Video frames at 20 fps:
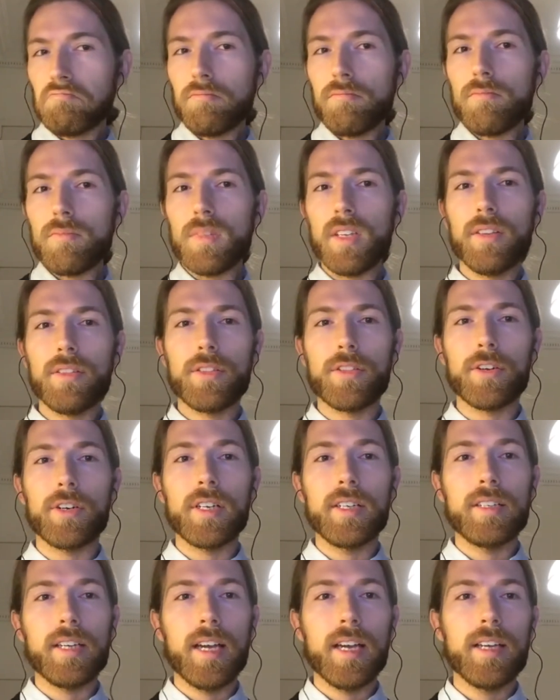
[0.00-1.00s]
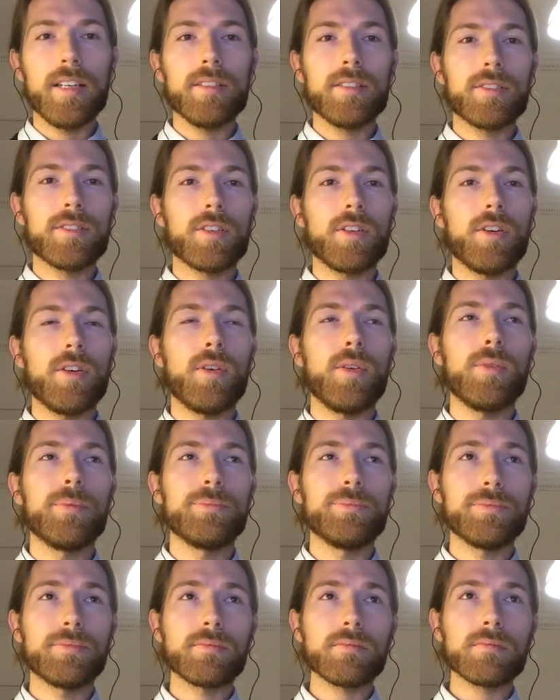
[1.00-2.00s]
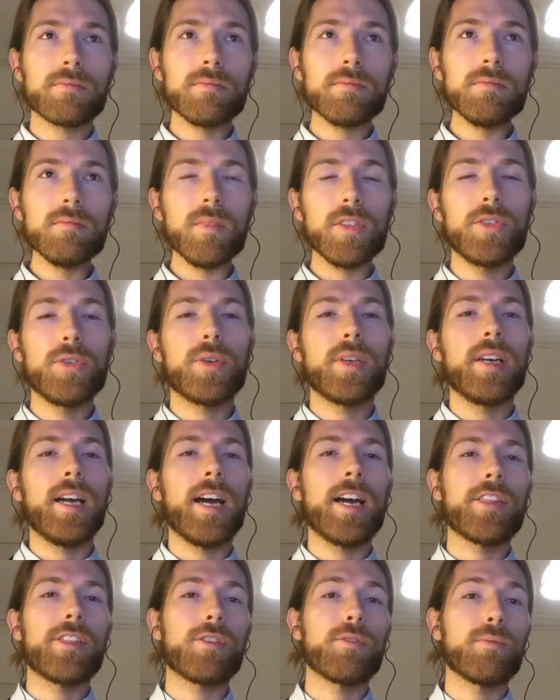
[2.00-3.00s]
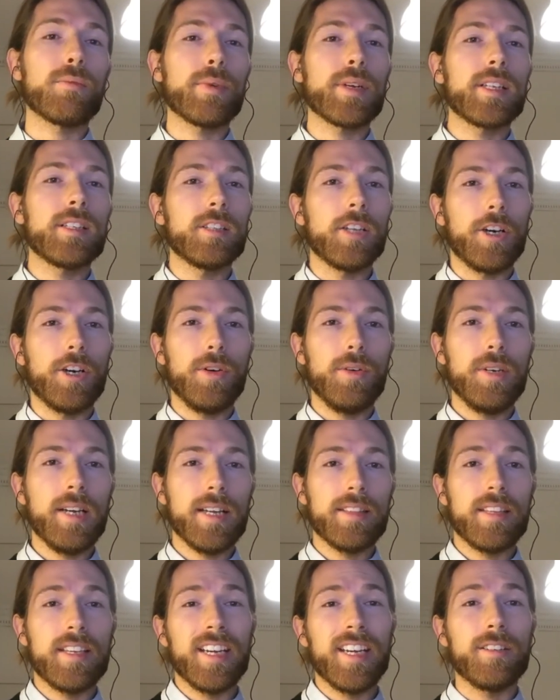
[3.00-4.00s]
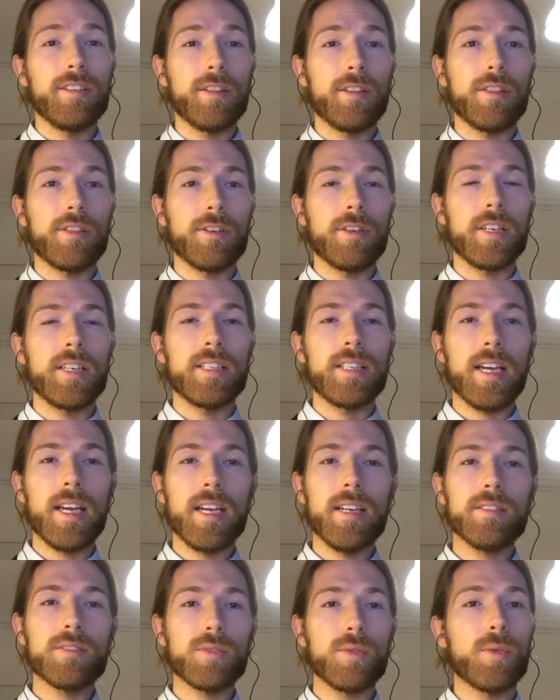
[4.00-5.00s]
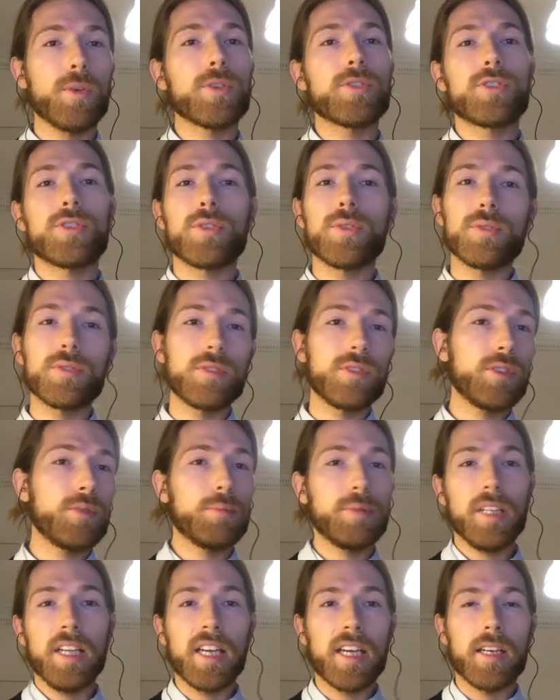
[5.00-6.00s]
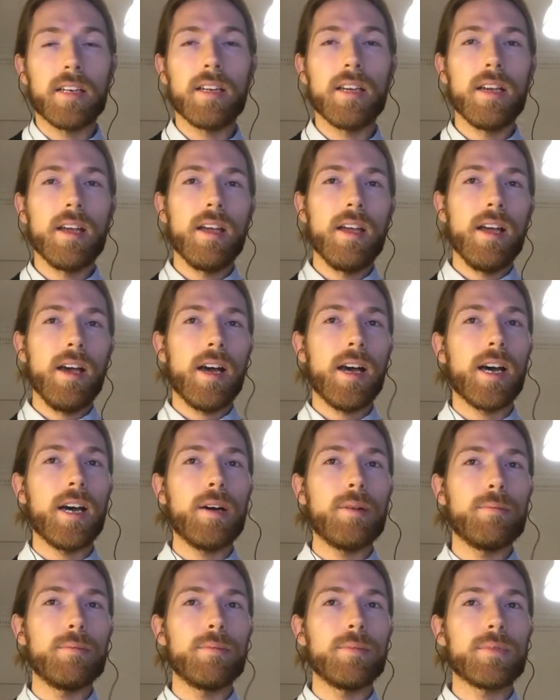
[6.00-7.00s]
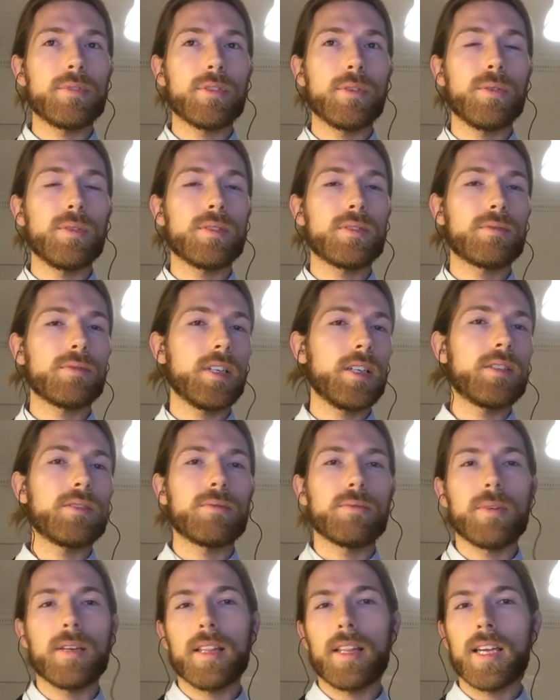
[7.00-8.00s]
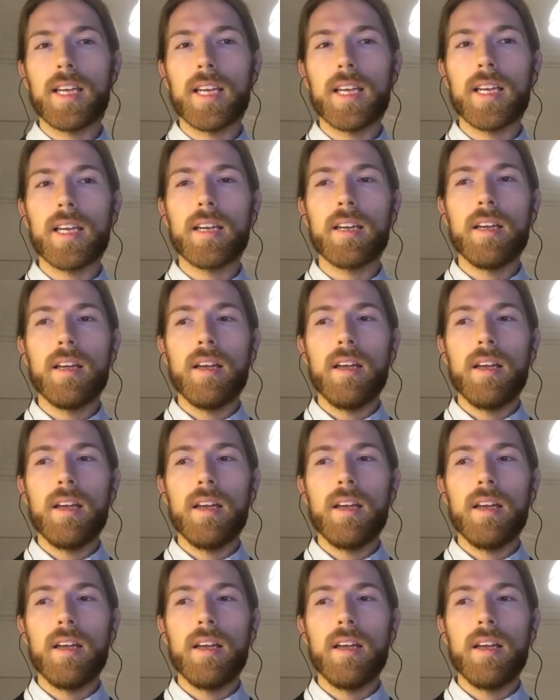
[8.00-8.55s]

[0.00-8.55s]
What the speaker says: 30 days. So you can either reload at the end of the 30 days or choose a new plan. So it's really